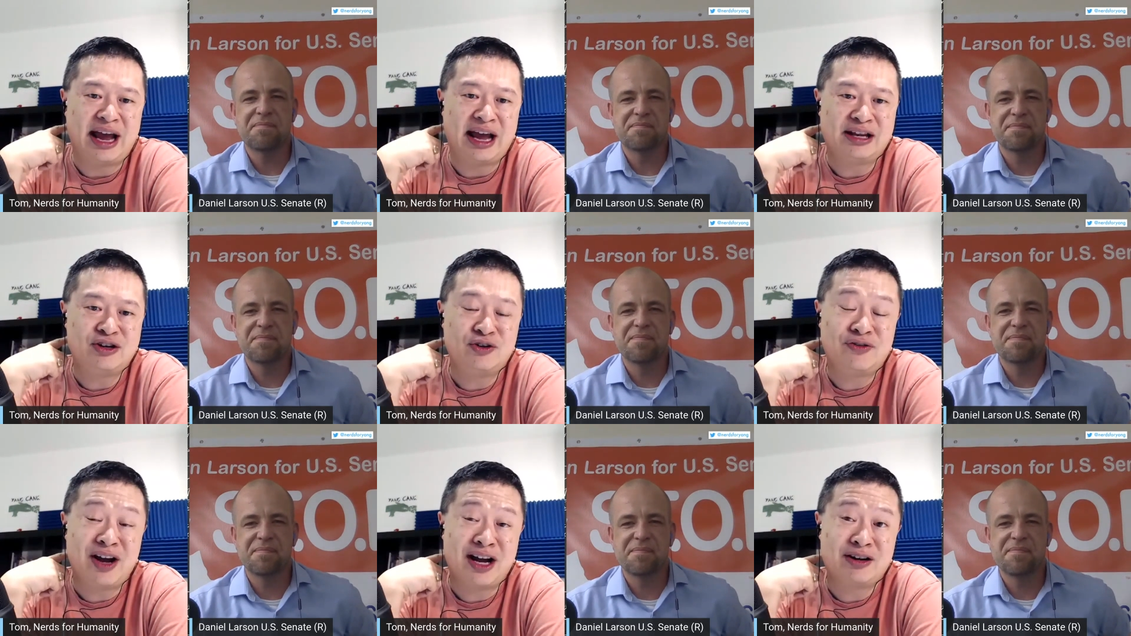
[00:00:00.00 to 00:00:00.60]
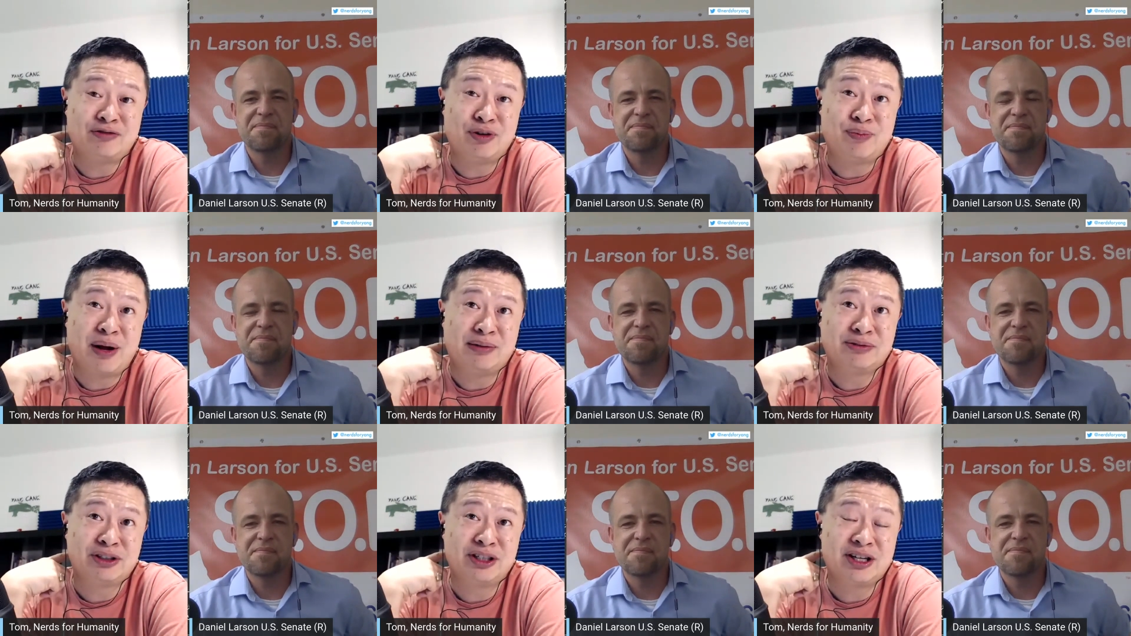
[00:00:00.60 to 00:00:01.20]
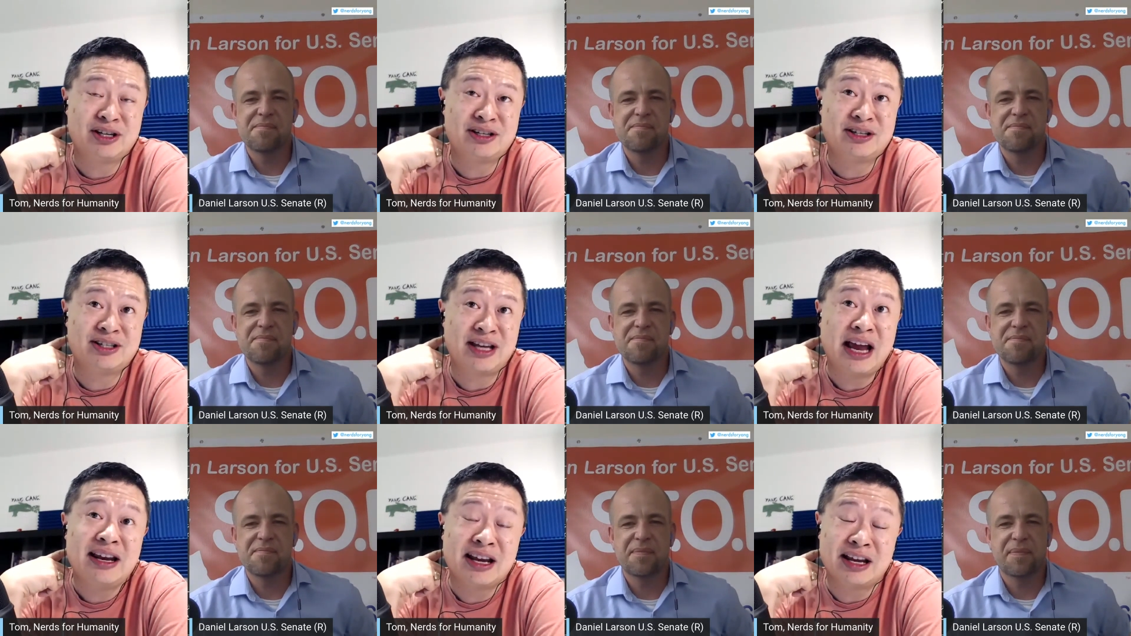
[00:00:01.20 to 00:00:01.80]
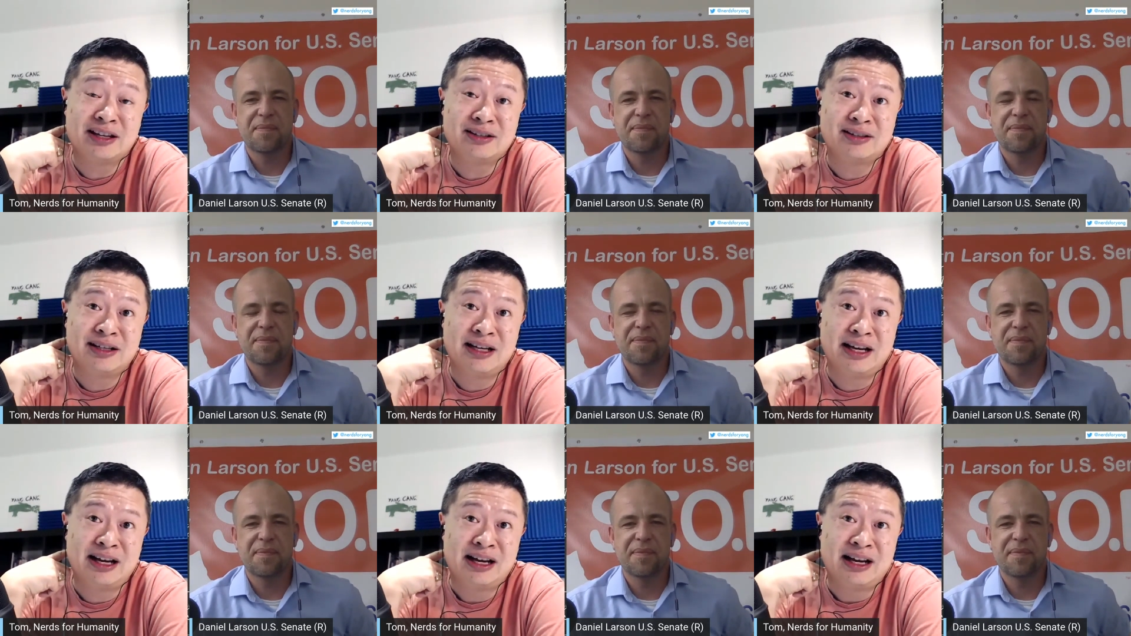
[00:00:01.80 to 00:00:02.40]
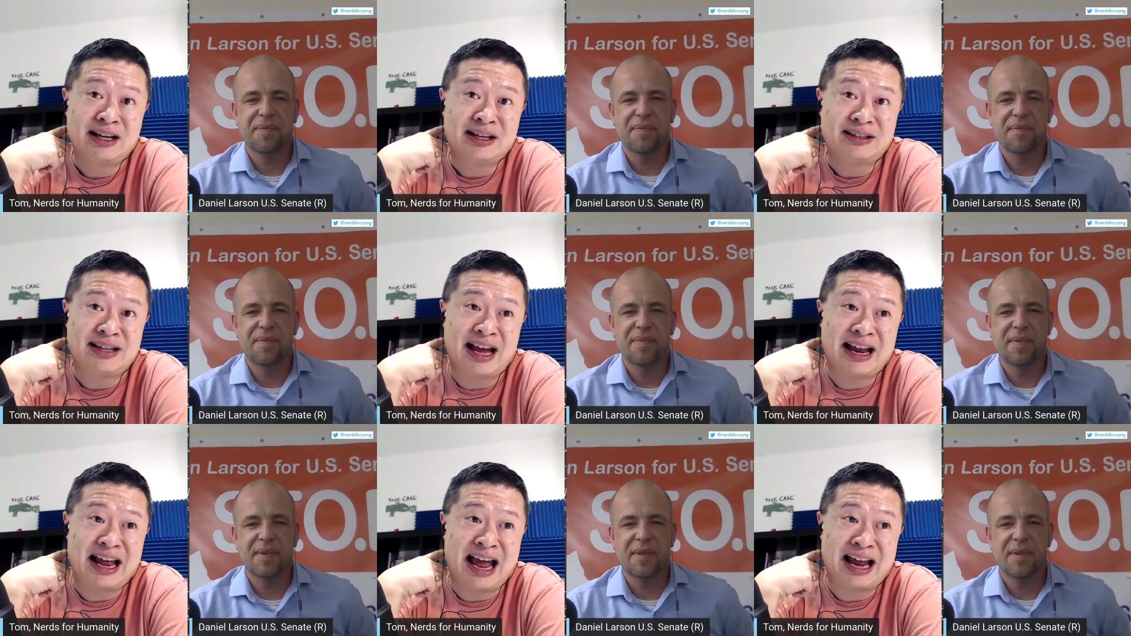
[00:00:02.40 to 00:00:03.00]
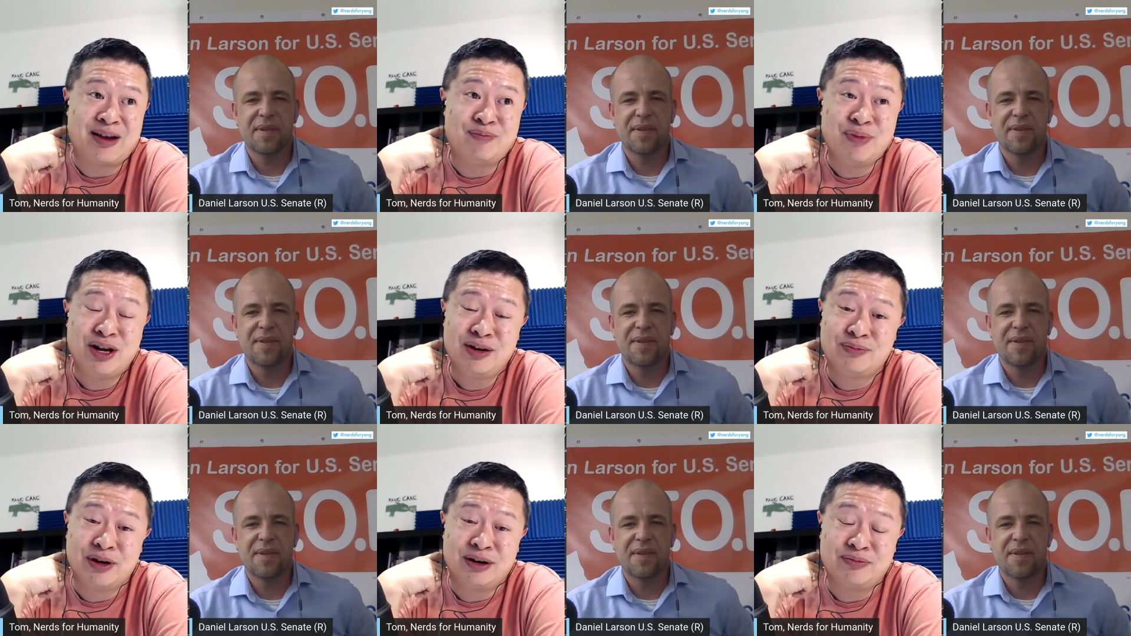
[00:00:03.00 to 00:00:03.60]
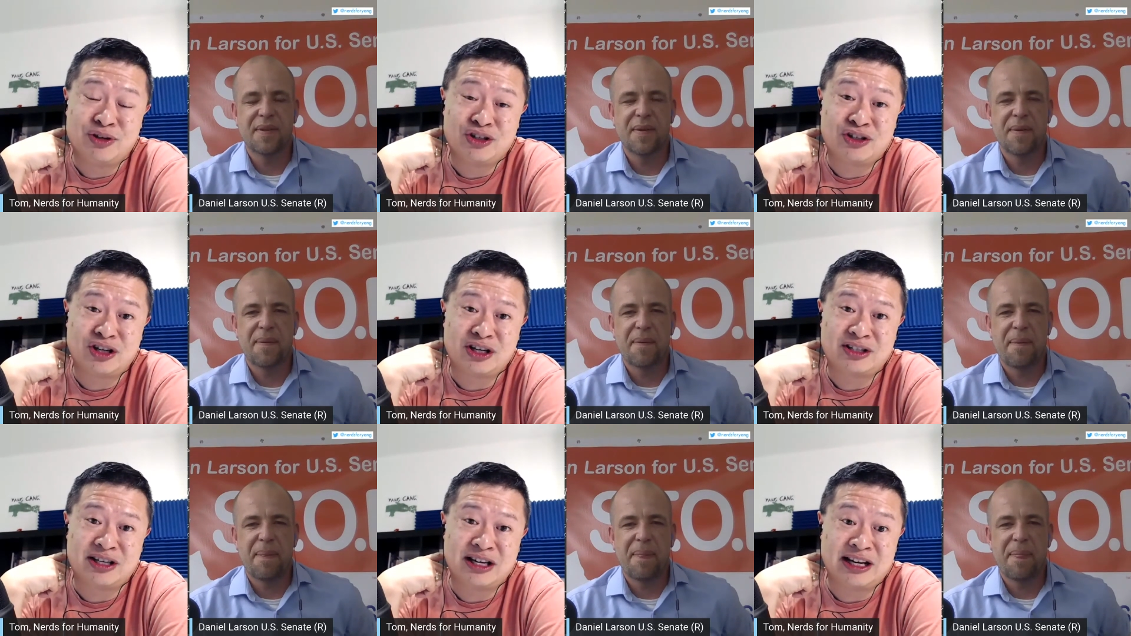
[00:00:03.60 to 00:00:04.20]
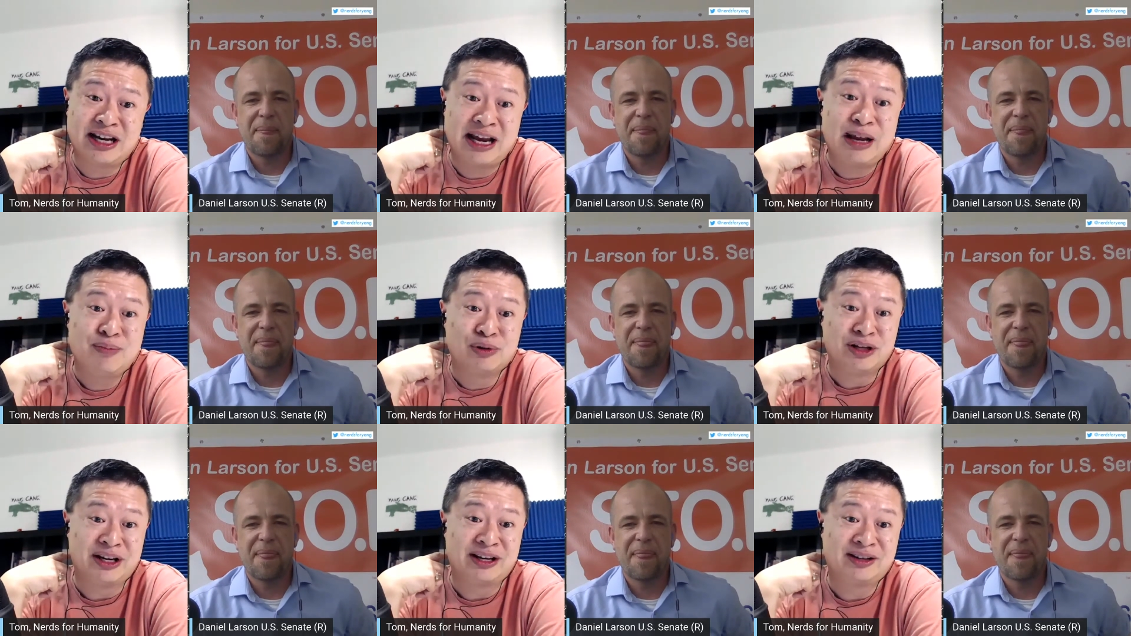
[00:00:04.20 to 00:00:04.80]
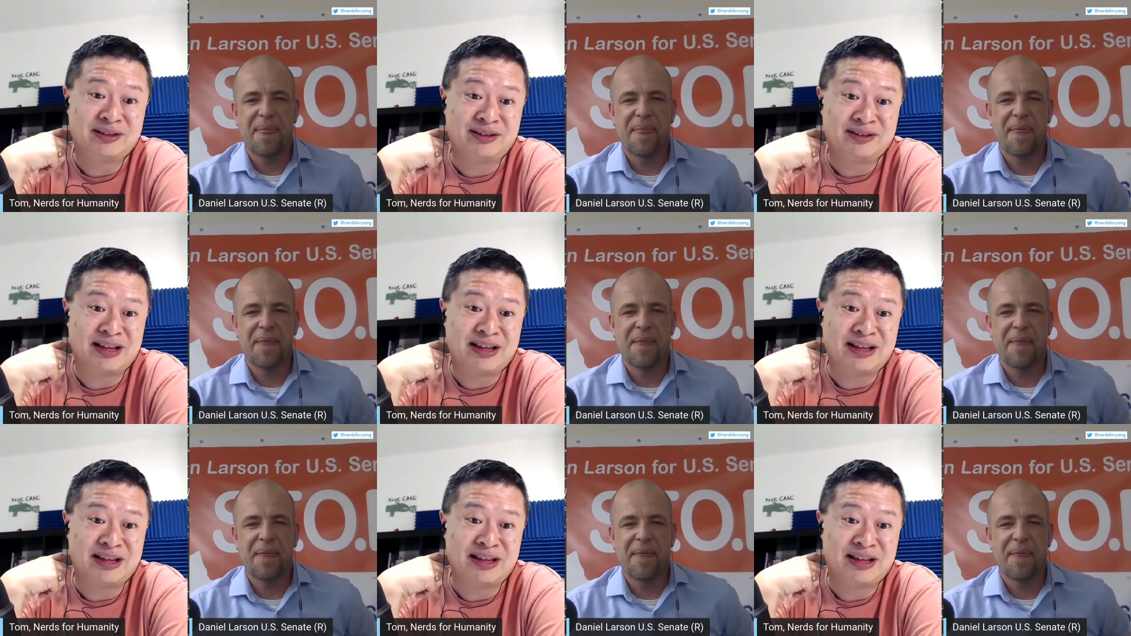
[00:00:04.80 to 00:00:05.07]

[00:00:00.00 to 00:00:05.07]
Speaker 1: and you've got a Republican Senate that, at a minimum, is just enabling